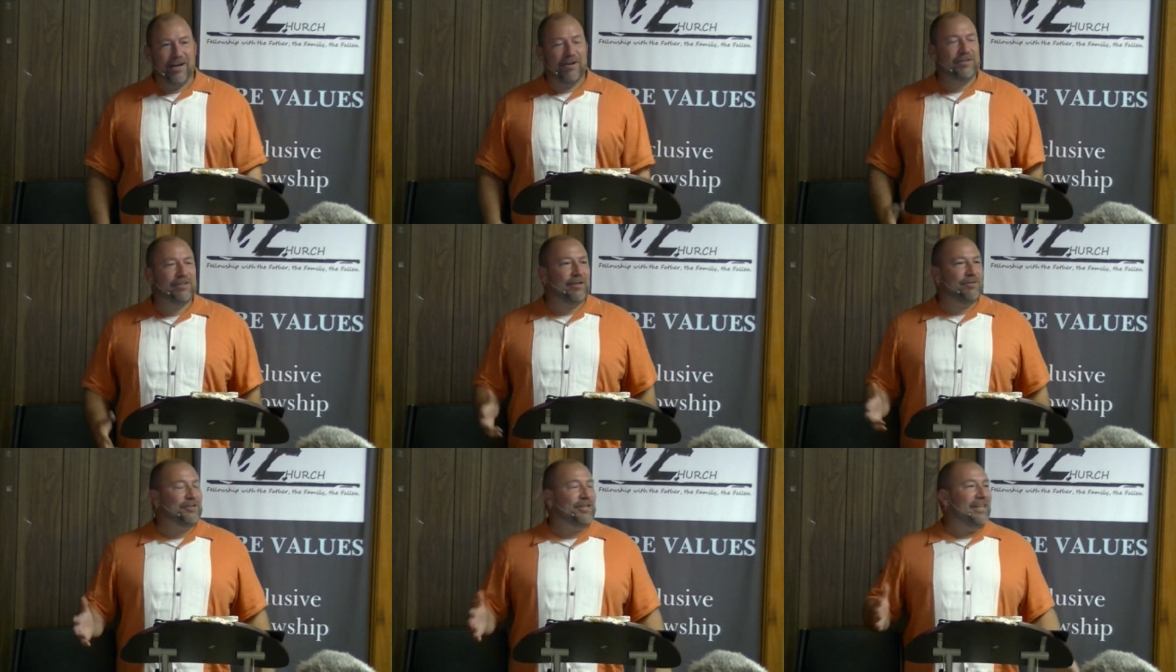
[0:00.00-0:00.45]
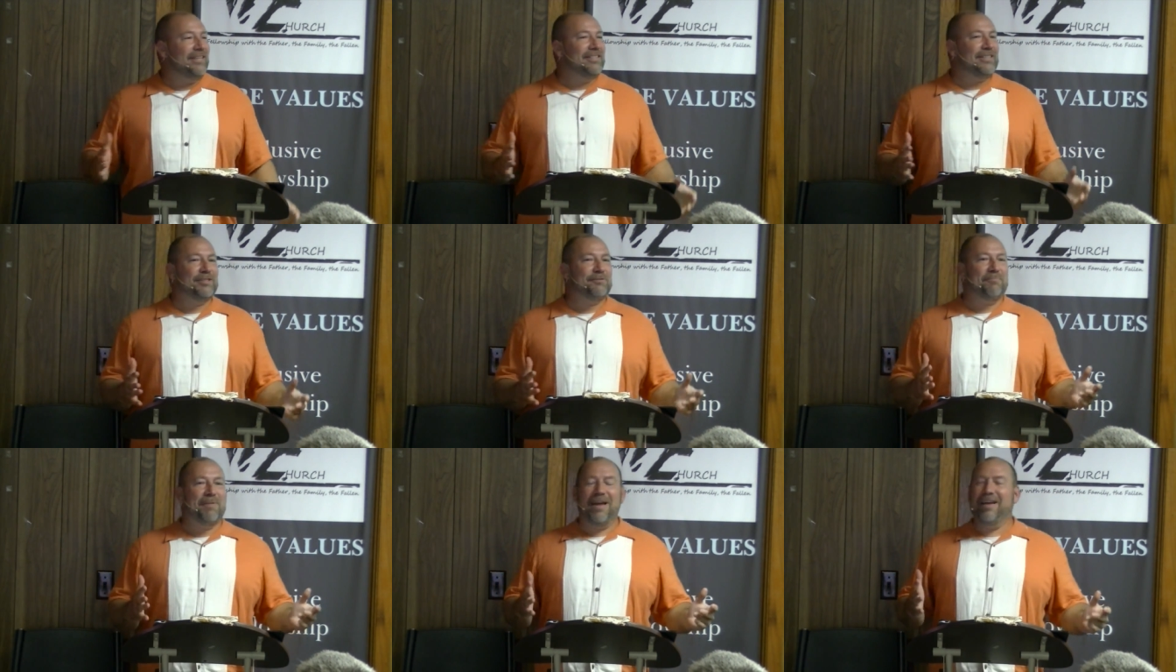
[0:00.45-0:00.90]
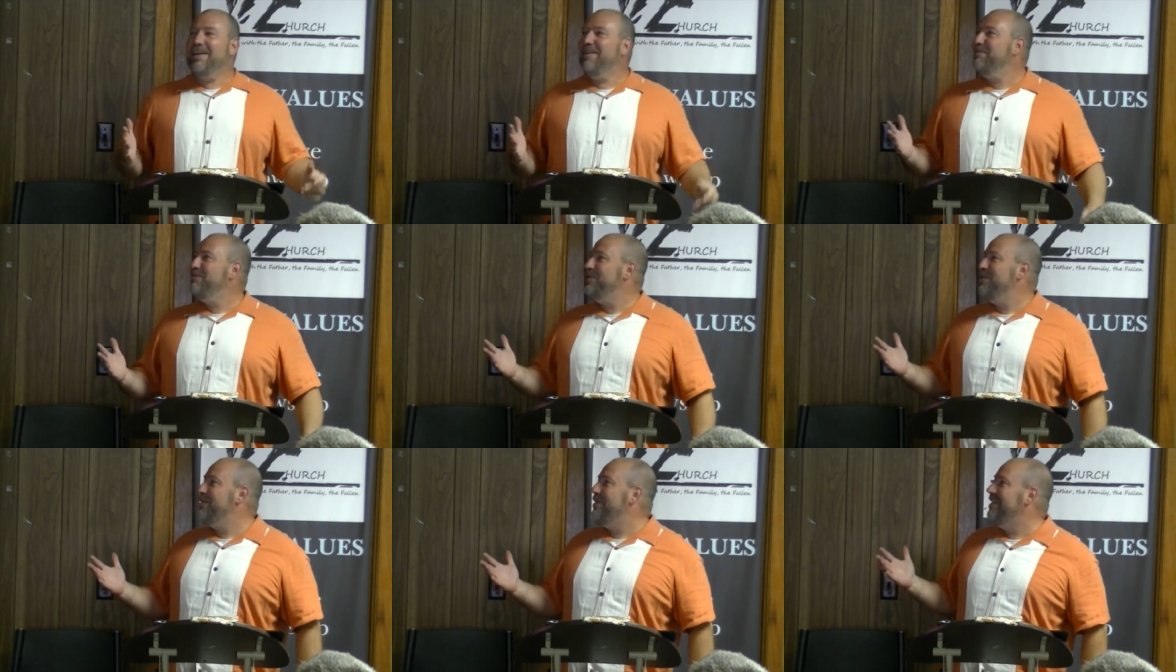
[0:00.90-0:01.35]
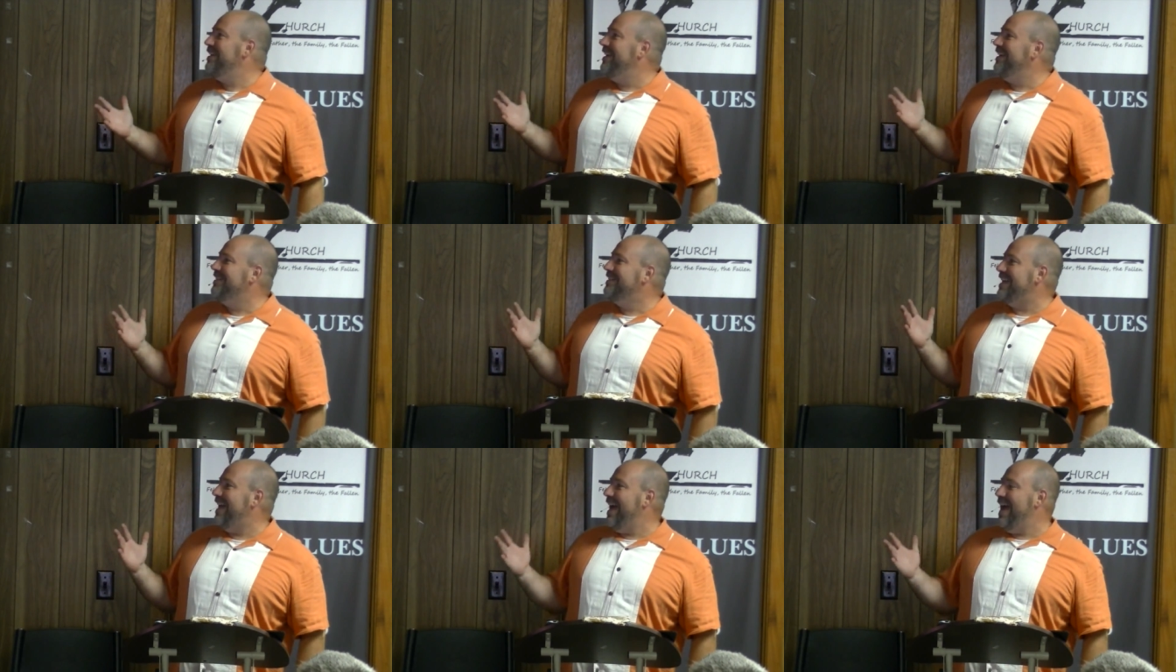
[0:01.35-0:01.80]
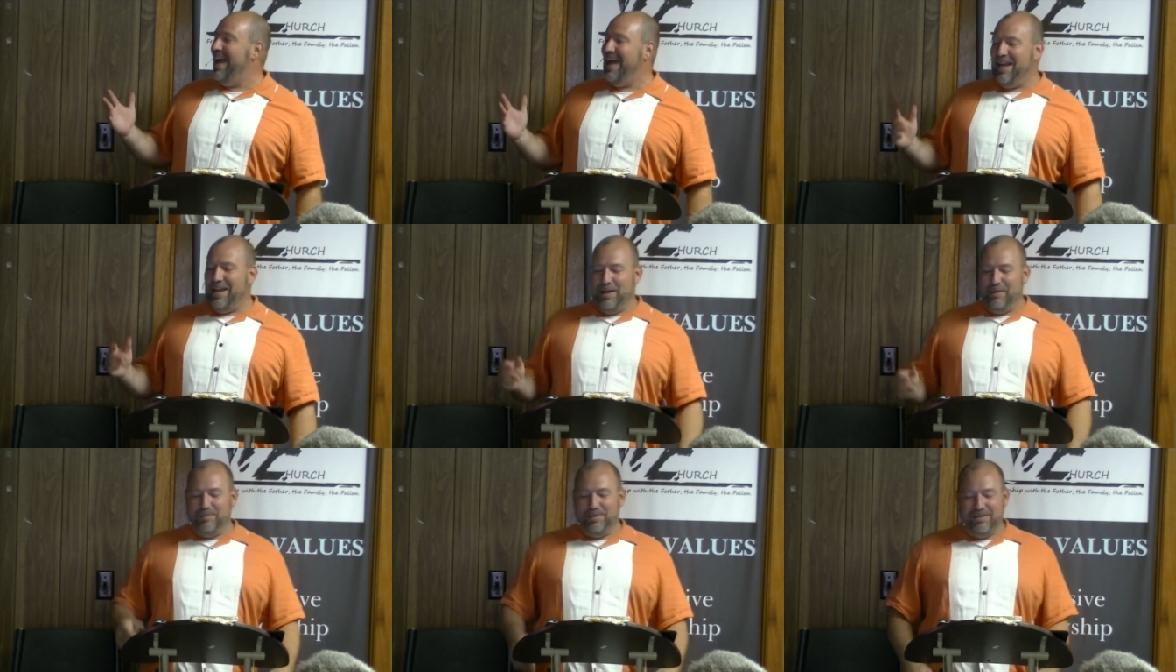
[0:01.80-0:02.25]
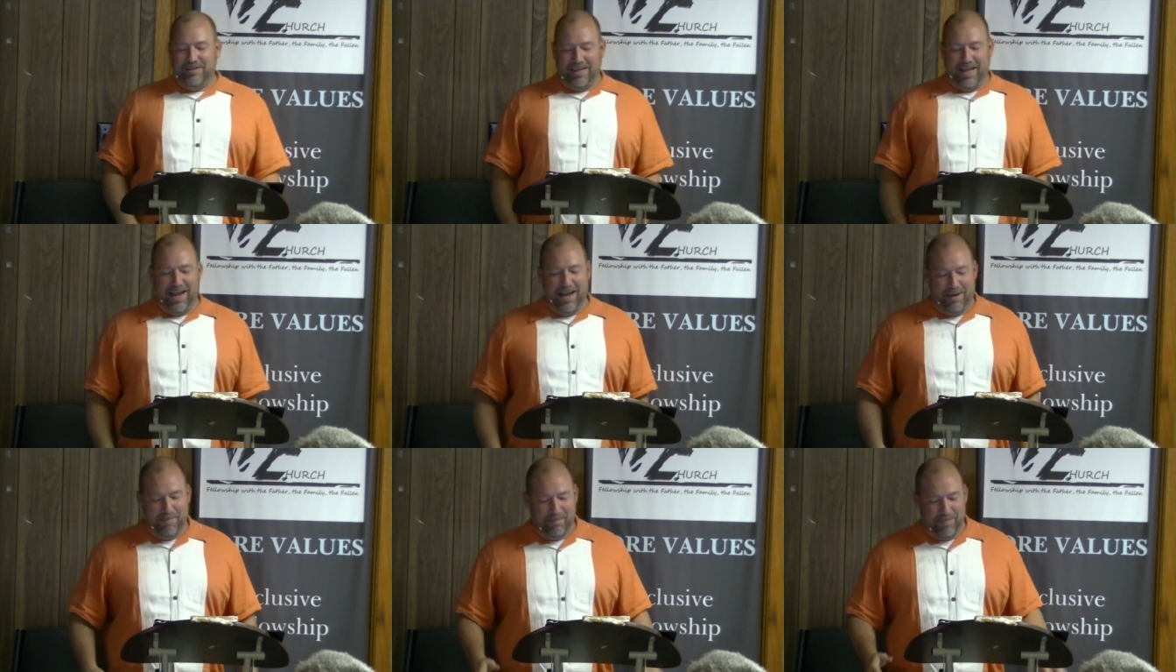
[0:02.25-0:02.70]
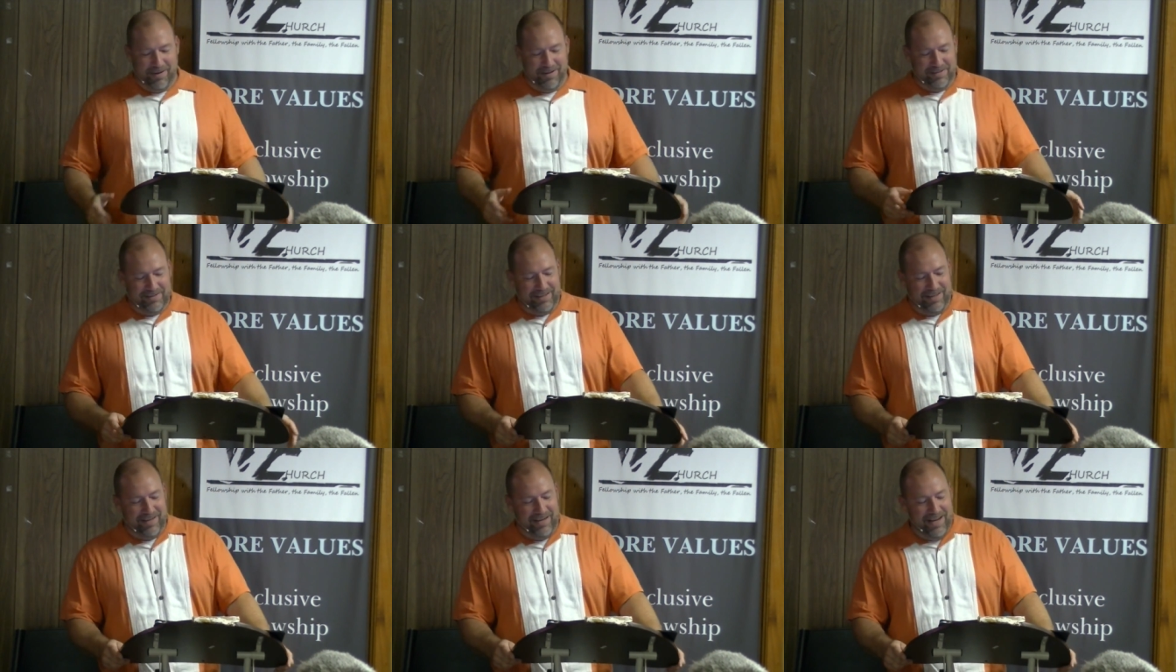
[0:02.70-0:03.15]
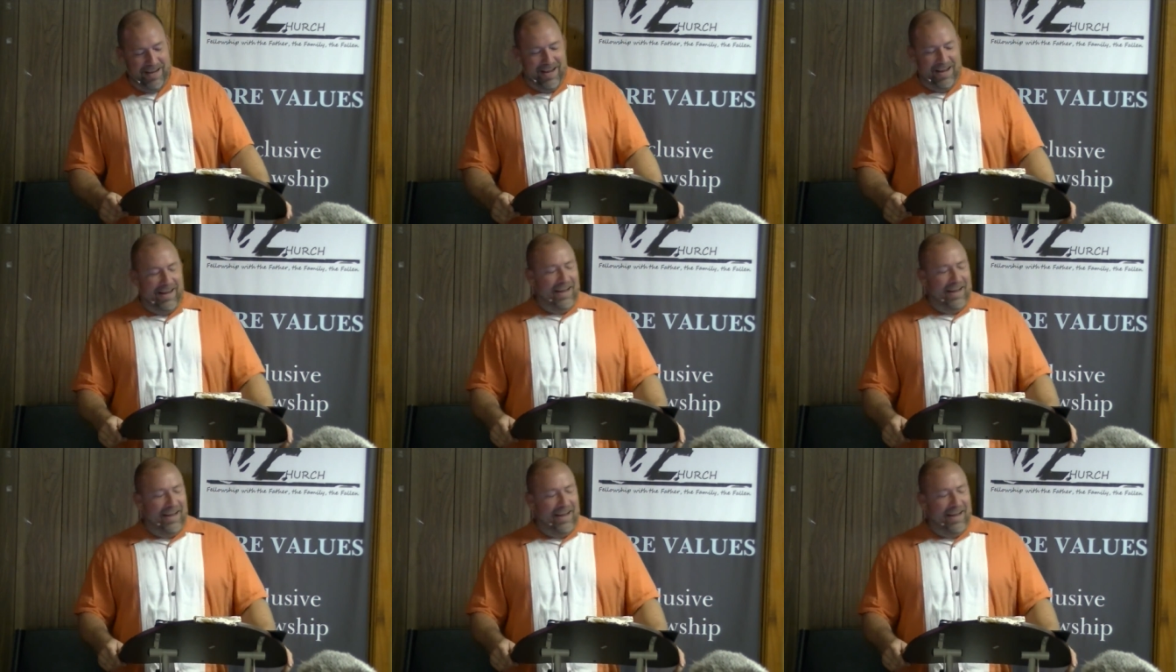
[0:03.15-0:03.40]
So Jesus made a few of these I am statements, and